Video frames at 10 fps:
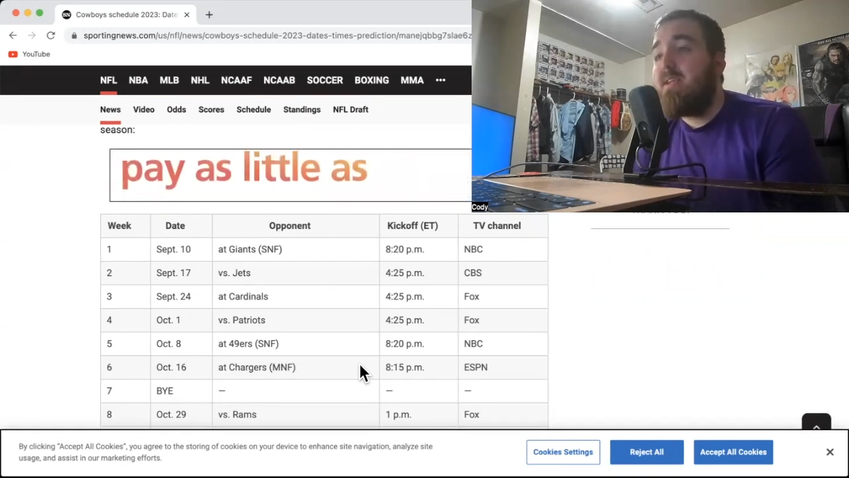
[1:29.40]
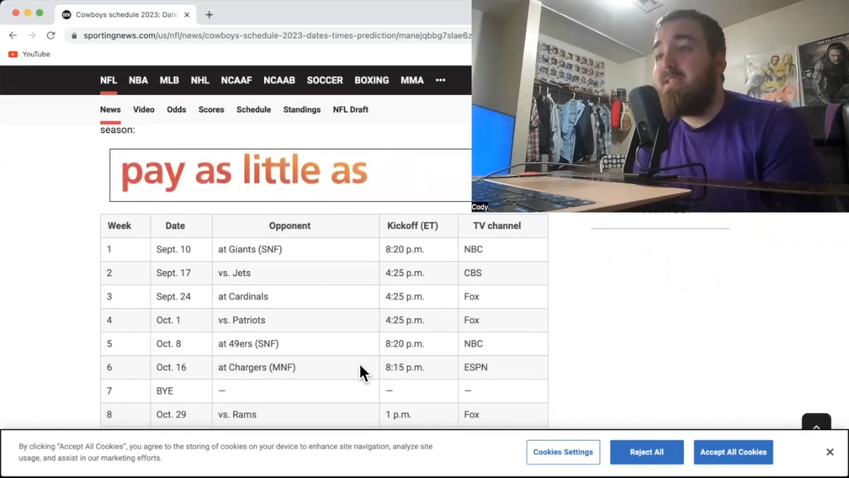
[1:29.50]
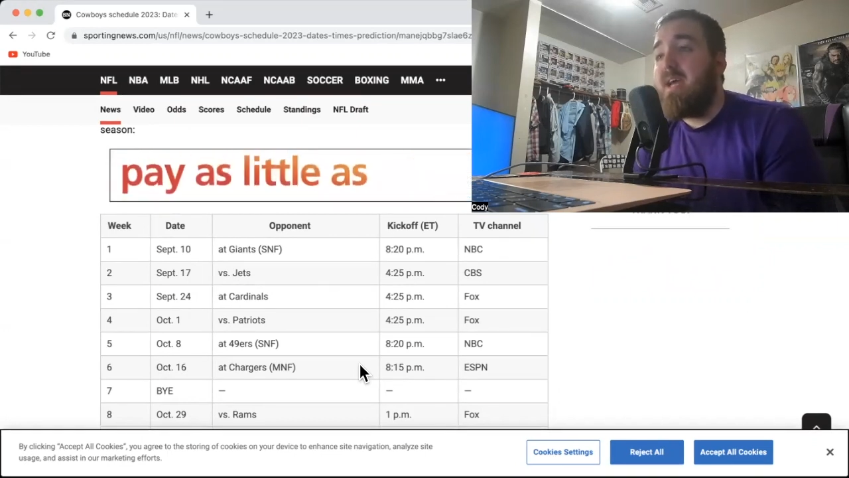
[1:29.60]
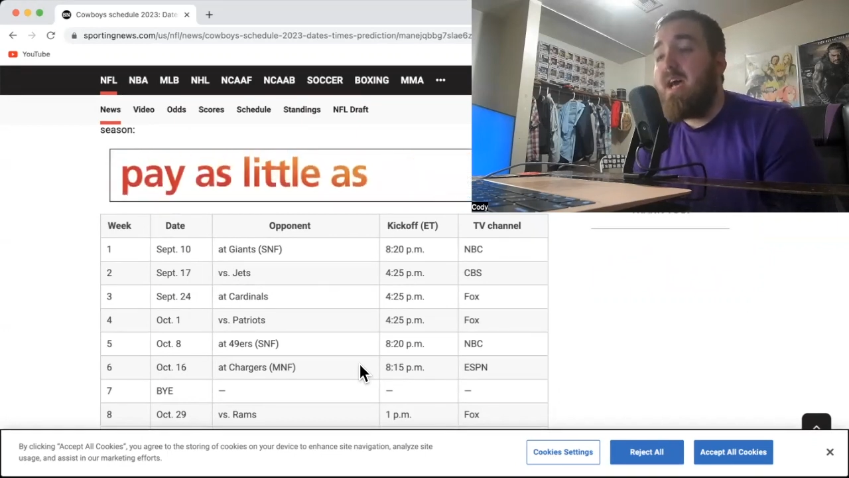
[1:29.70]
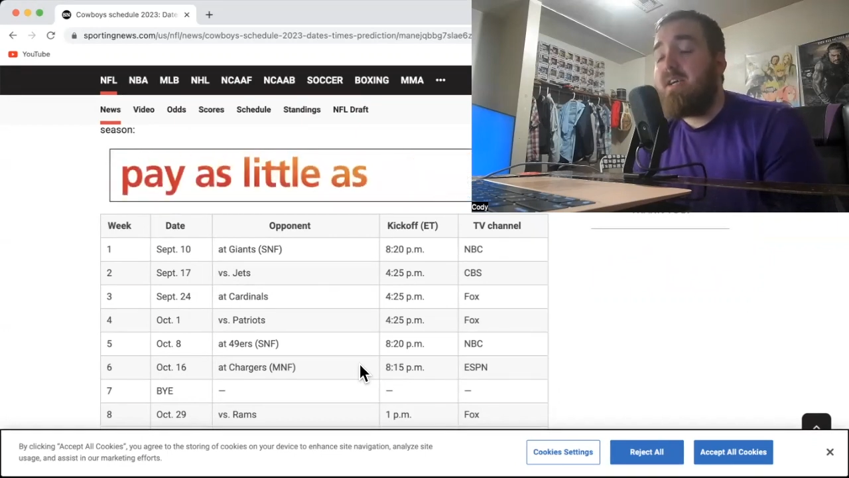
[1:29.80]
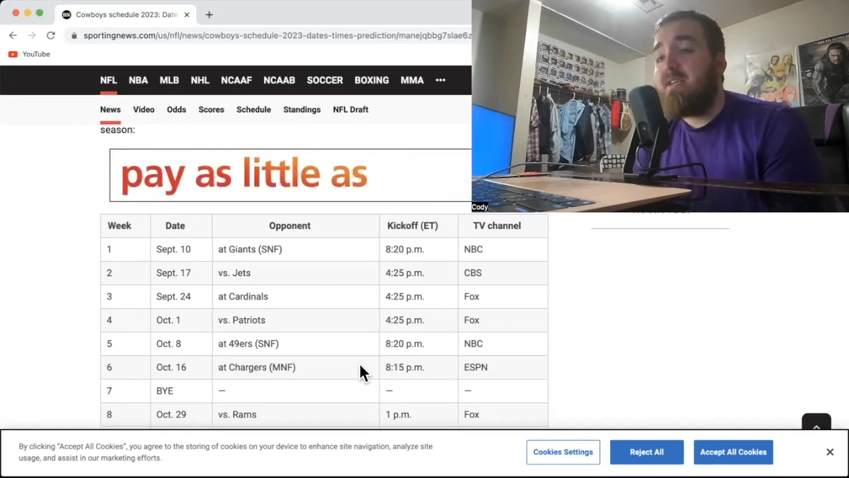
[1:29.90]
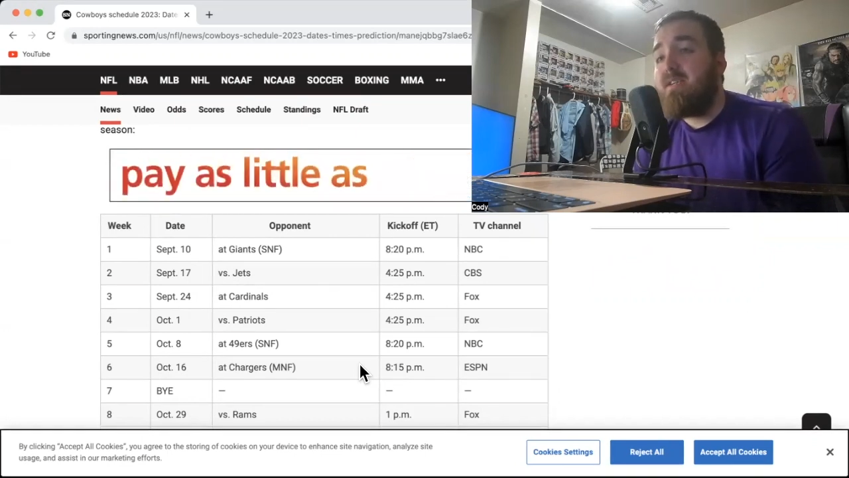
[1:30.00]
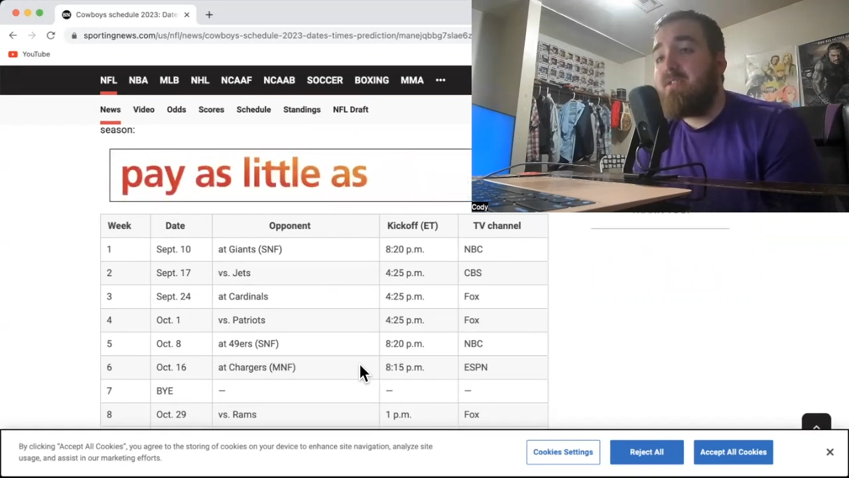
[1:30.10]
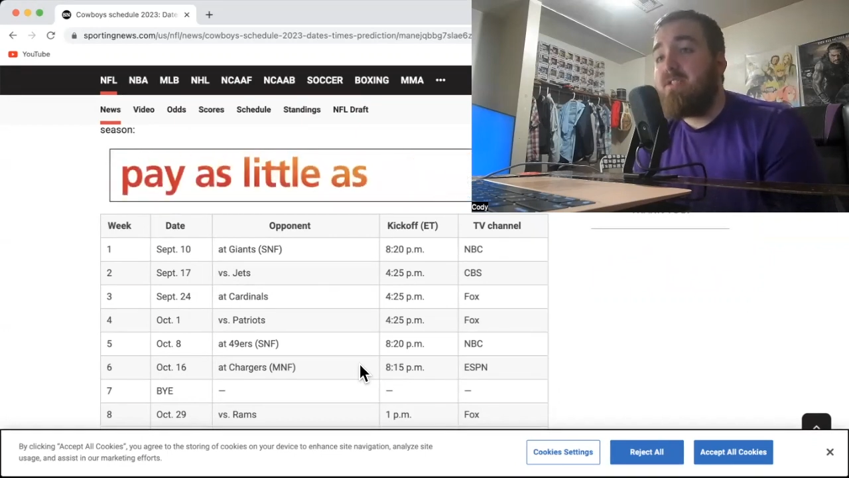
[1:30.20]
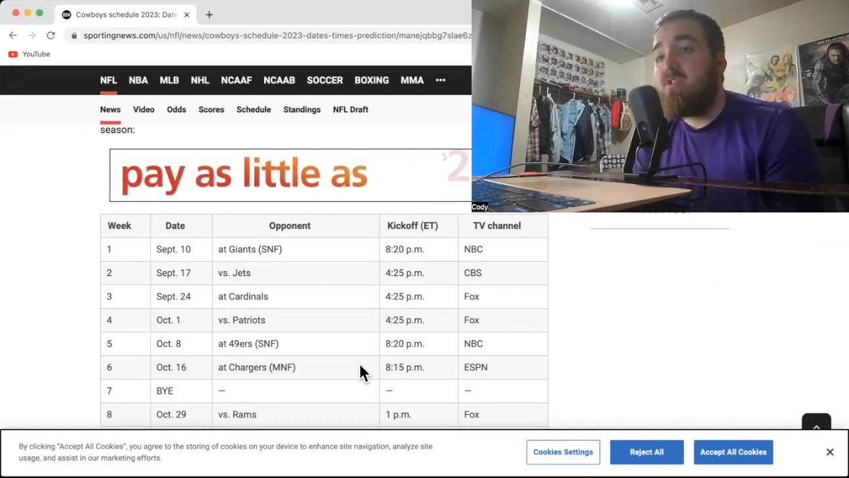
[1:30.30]
Dak
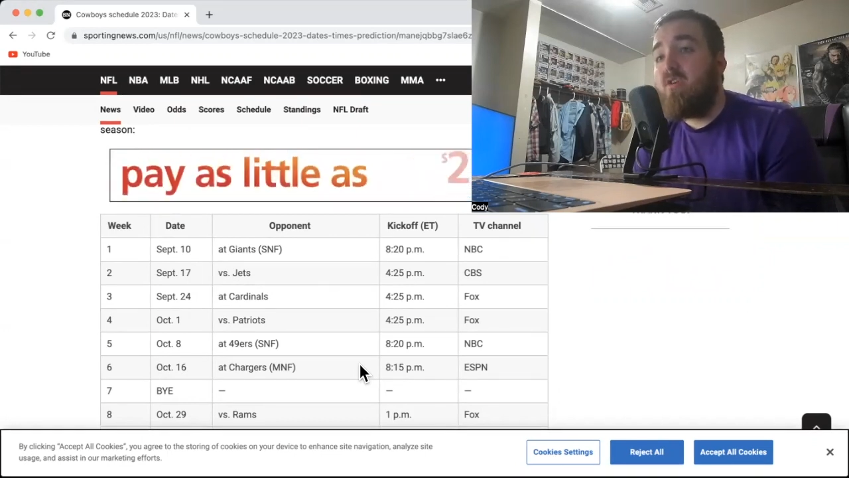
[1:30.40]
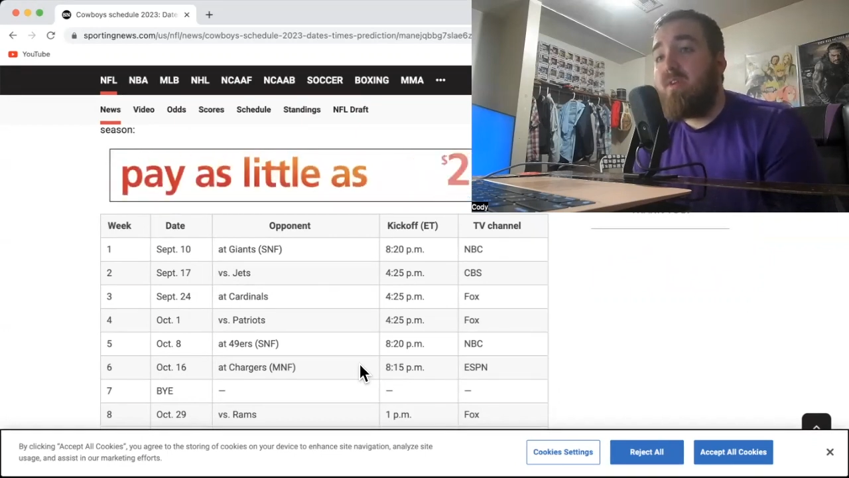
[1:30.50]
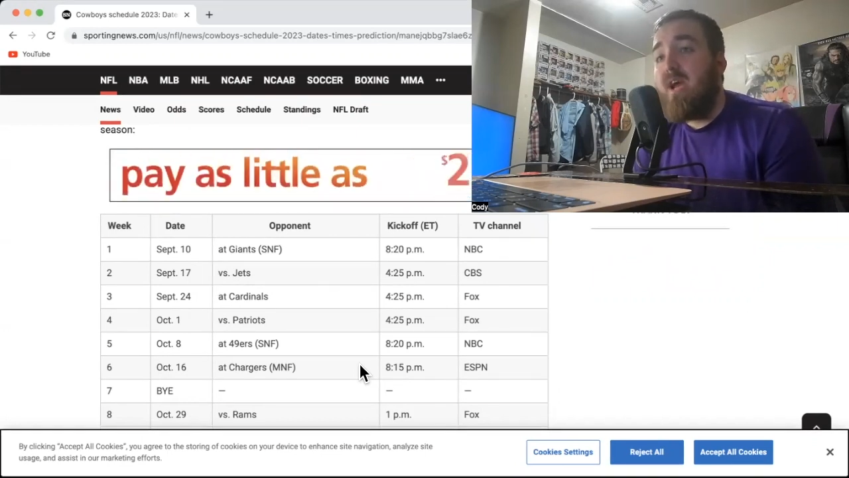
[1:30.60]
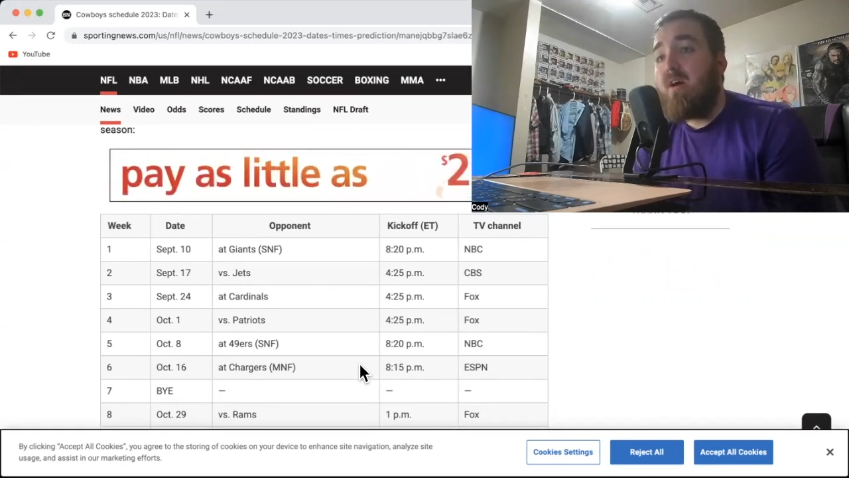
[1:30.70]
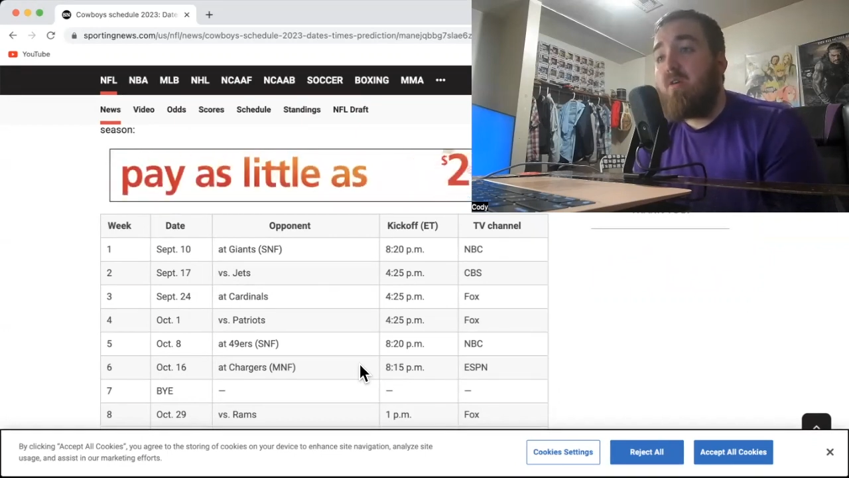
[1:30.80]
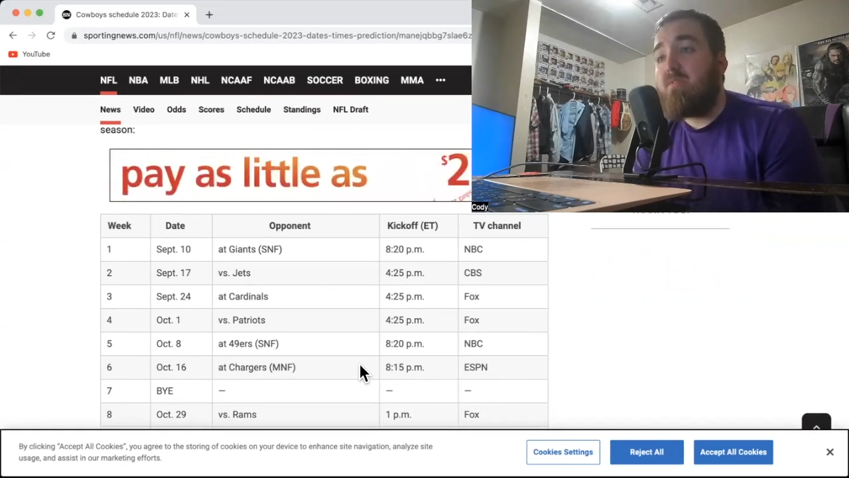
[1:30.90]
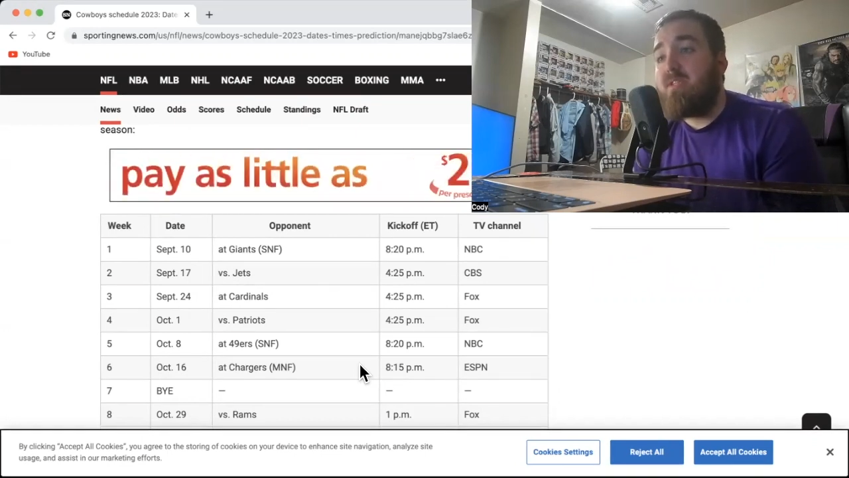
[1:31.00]
start out